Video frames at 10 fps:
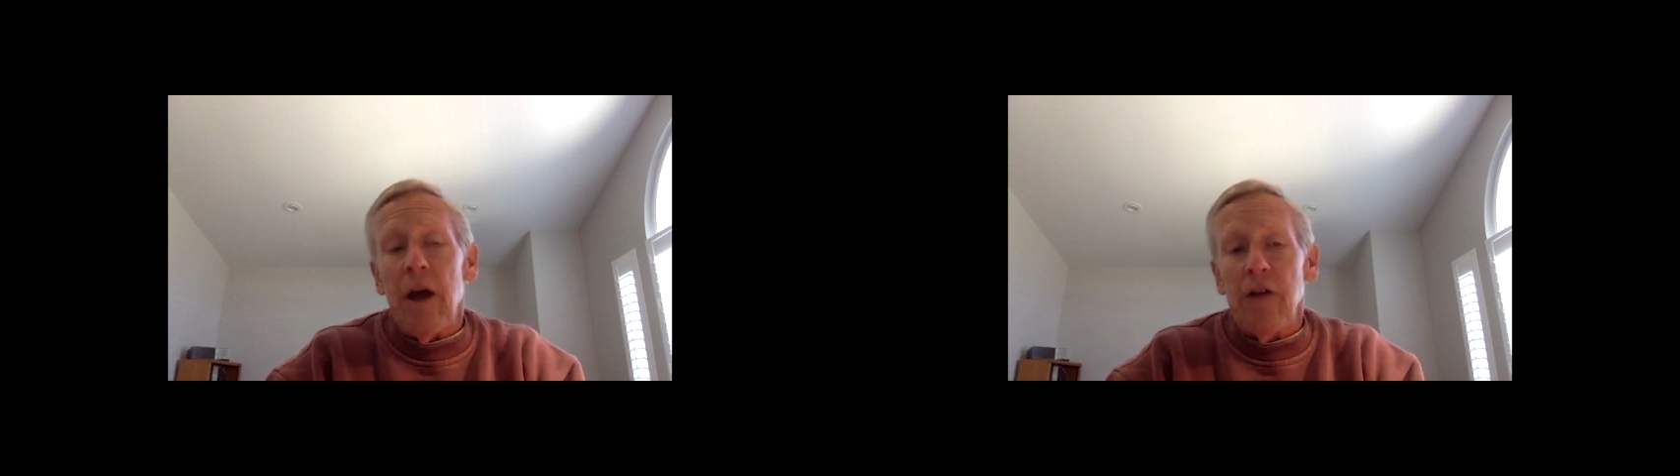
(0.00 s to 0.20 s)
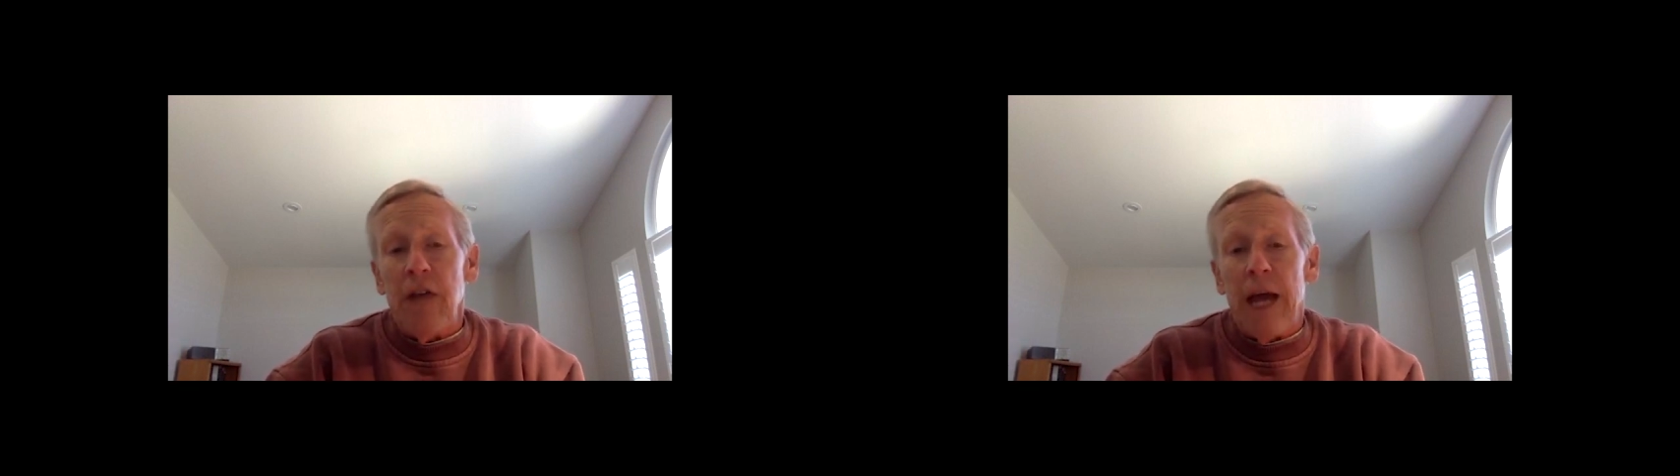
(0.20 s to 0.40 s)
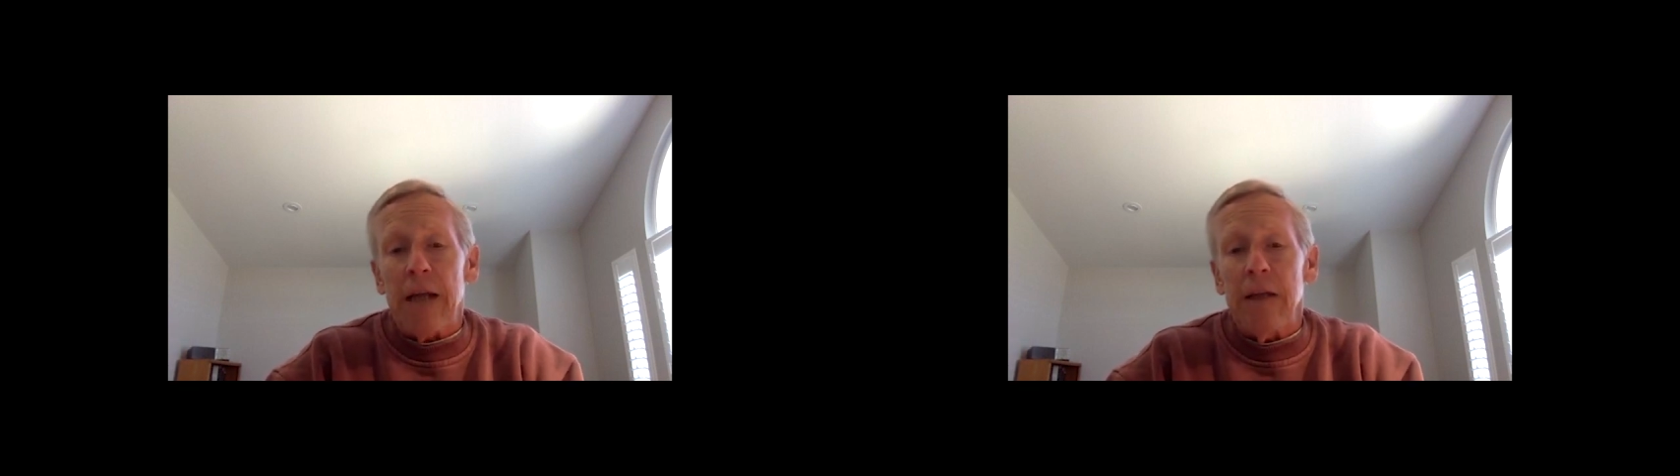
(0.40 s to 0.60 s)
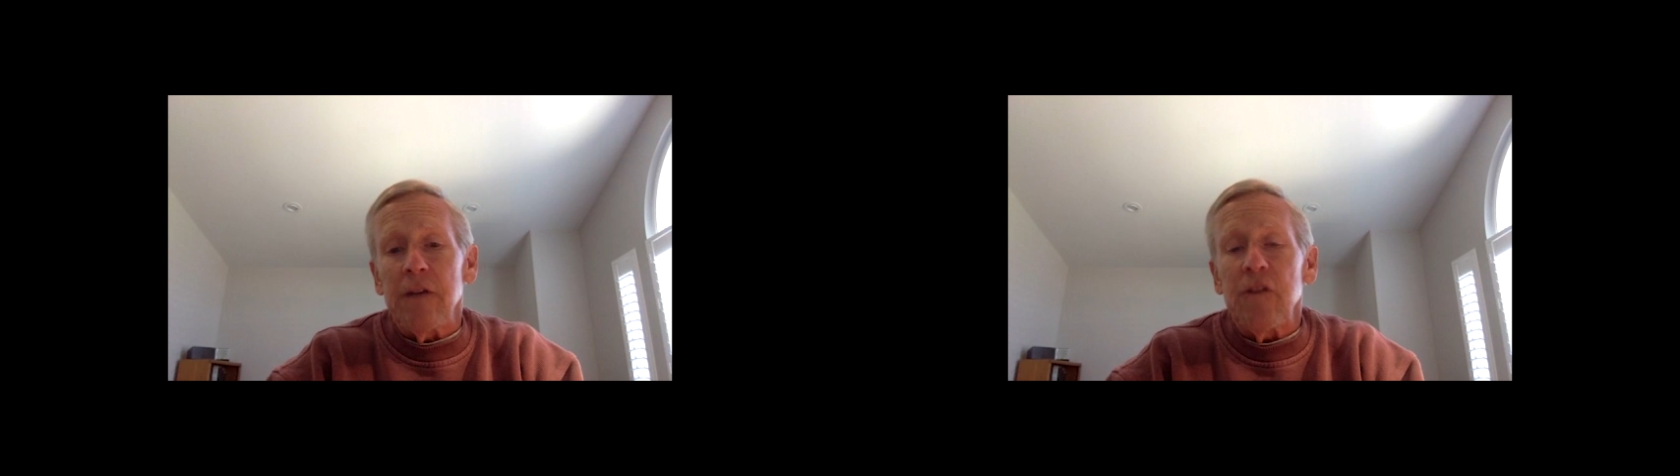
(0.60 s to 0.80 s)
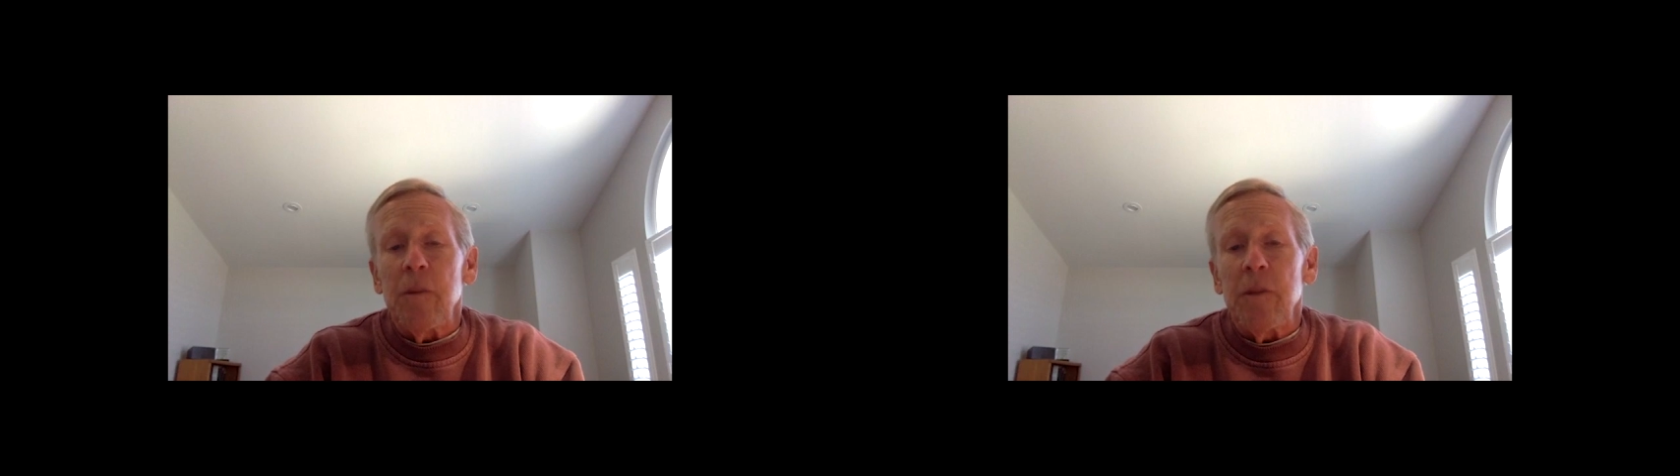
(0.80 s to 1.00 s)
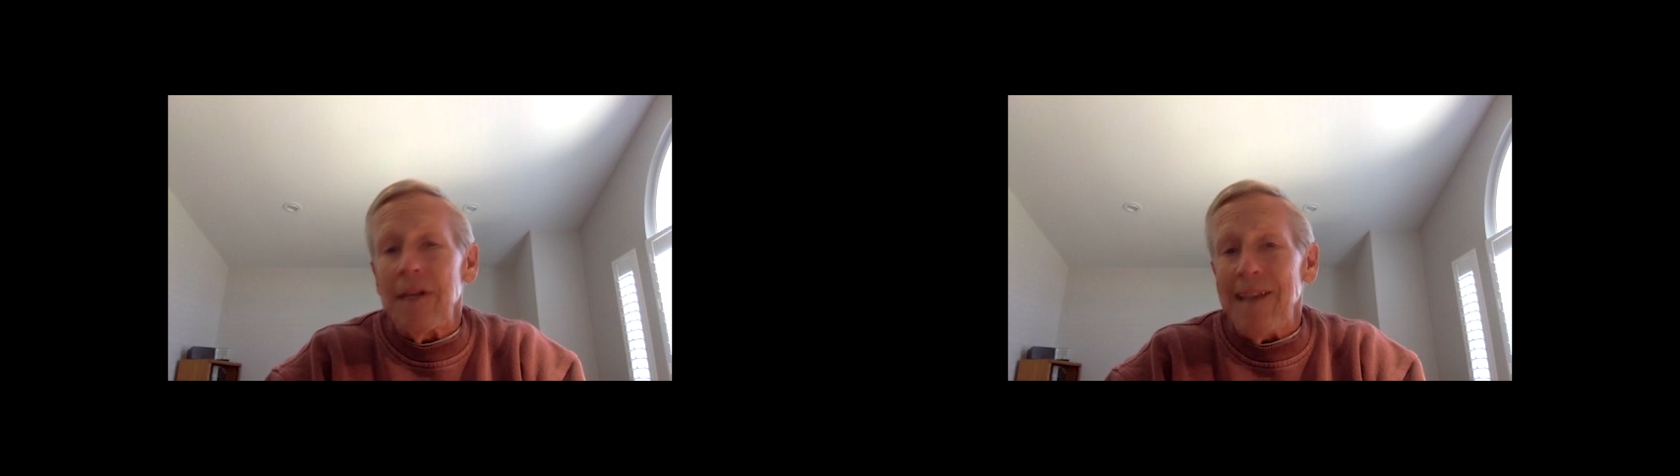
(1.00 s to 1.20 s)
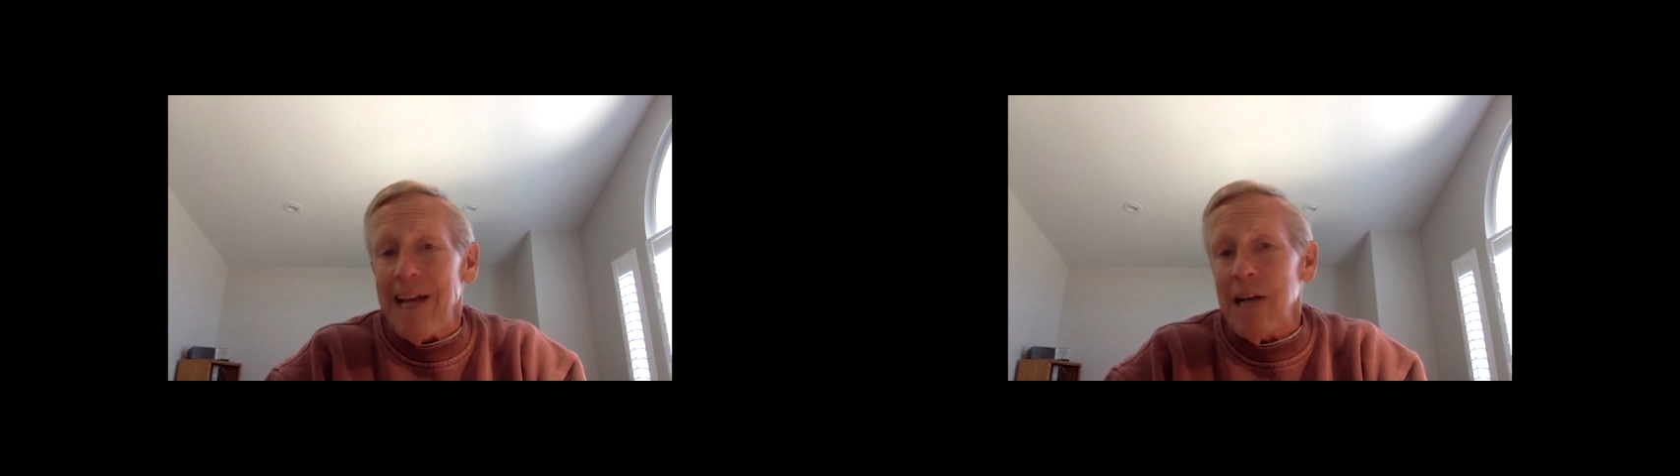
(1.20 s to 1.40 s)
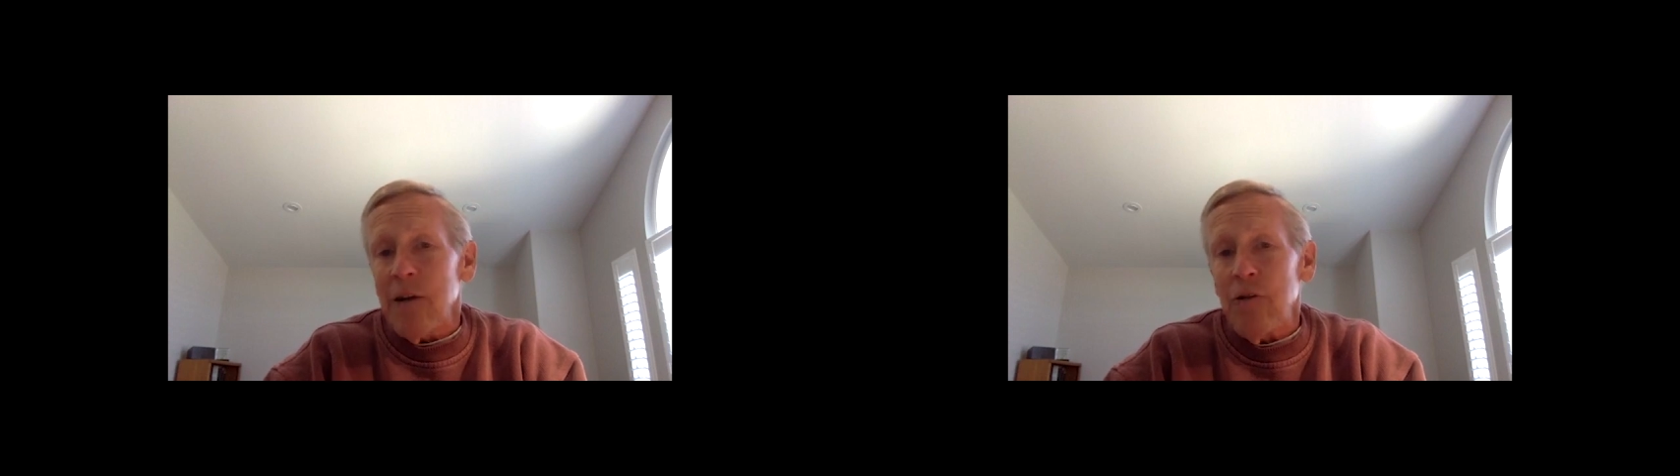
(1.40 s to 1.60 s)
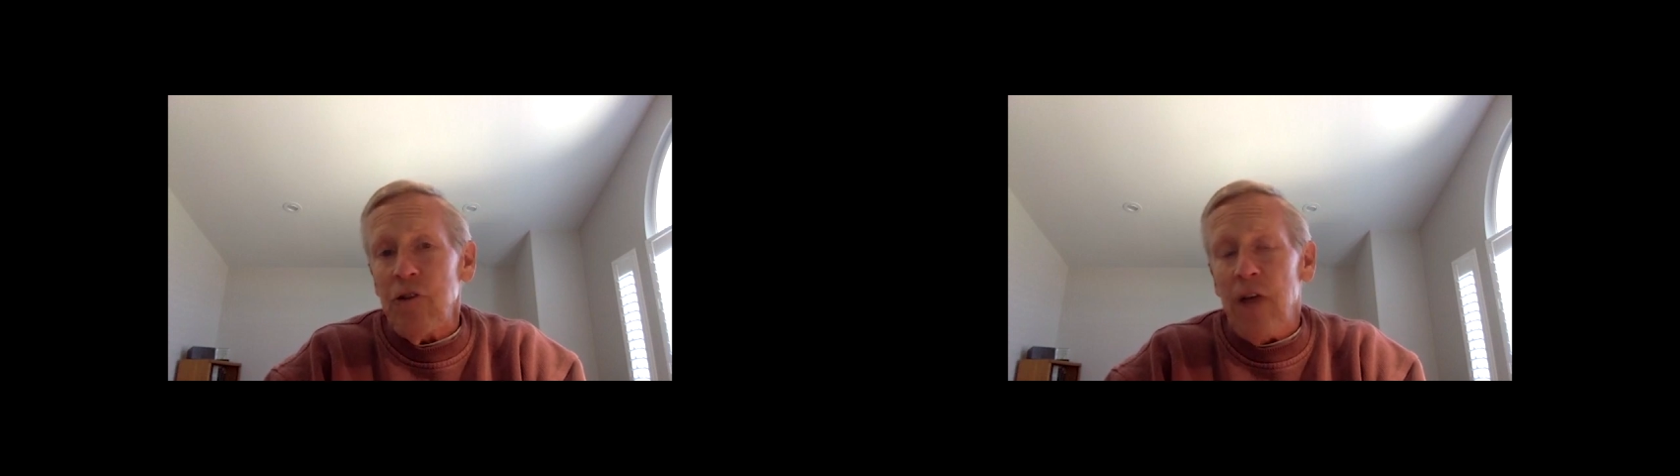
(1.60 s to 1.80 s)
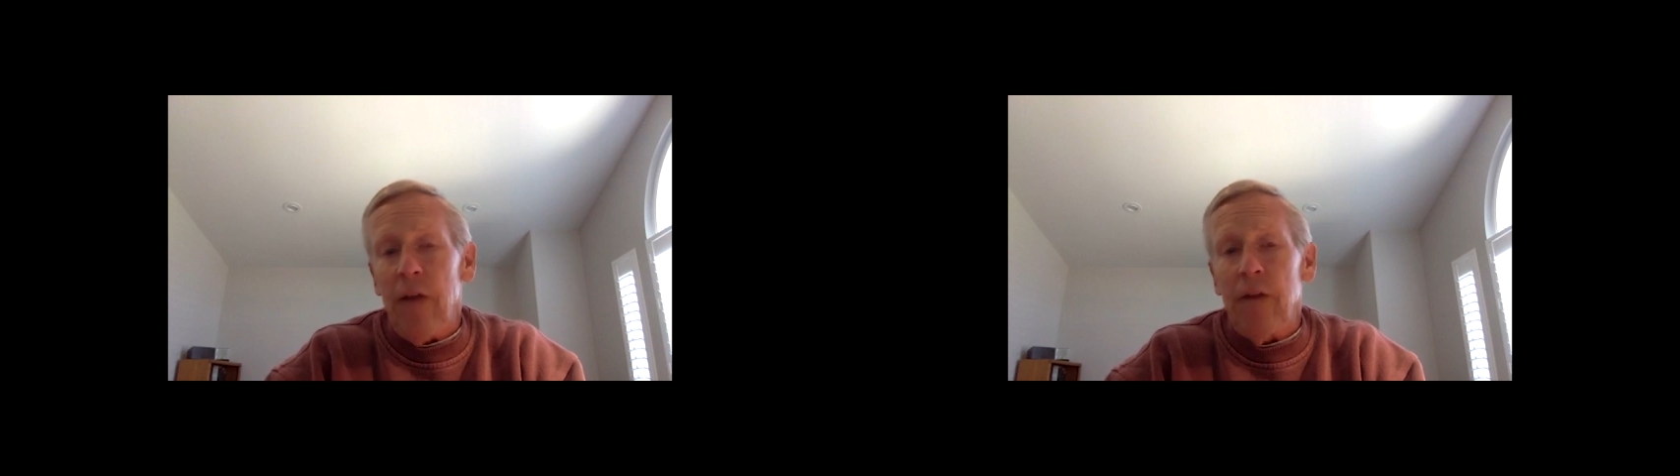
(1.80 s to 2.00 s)
are tackling some of the technical
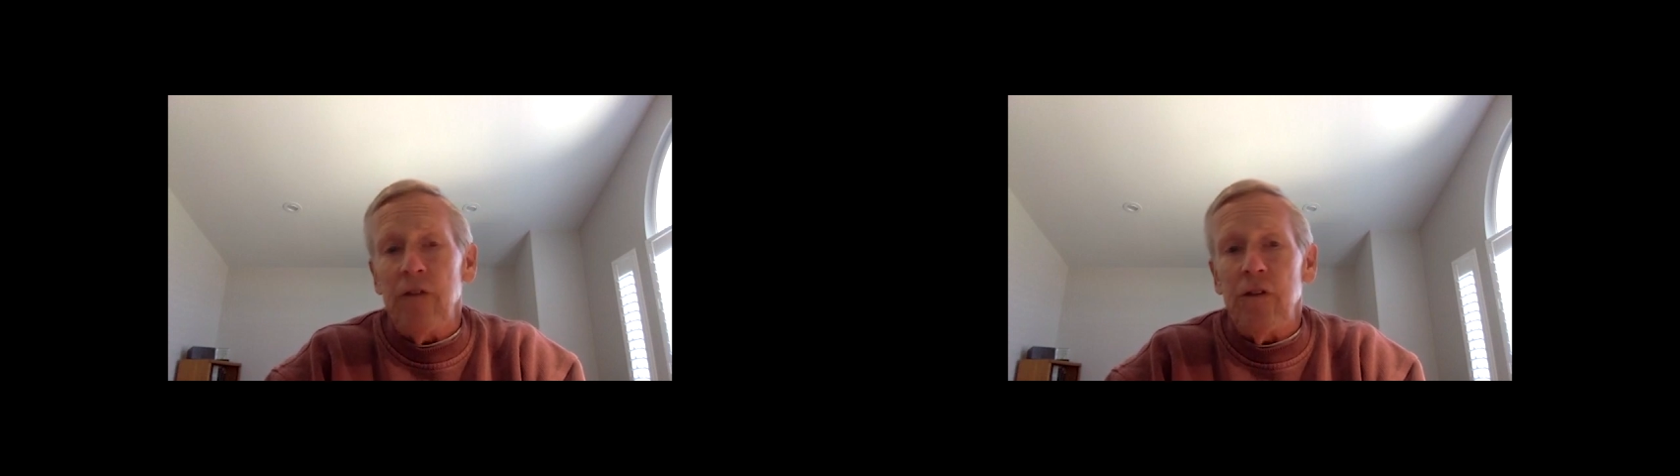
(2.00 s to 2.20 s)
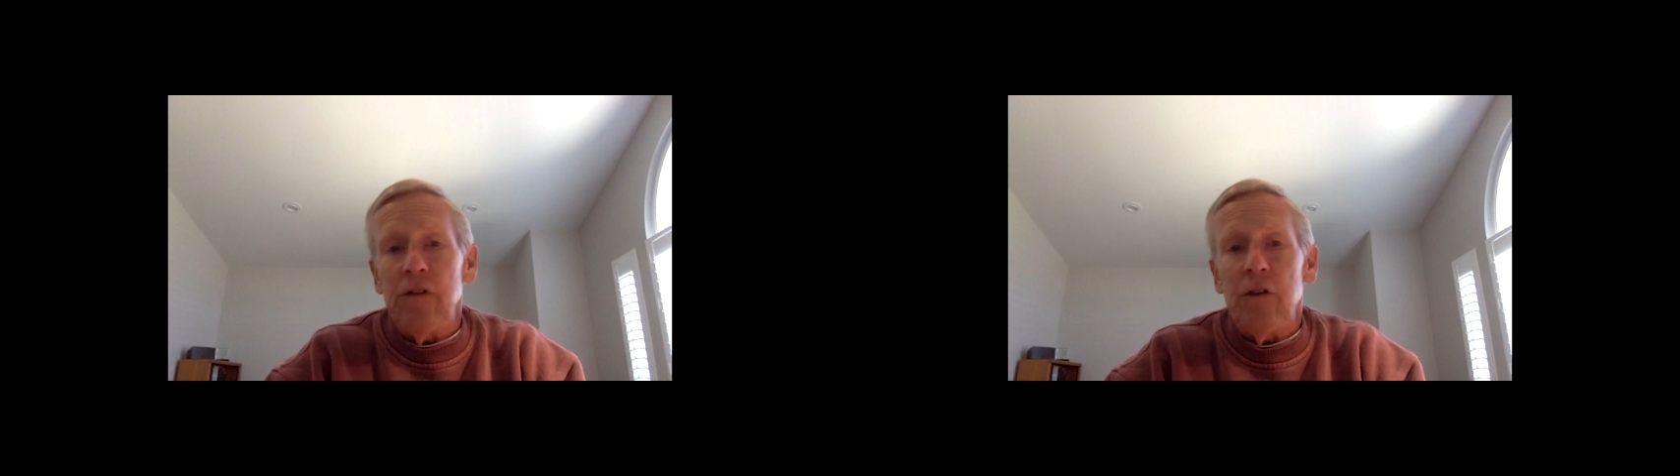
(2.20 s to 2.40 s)
challenges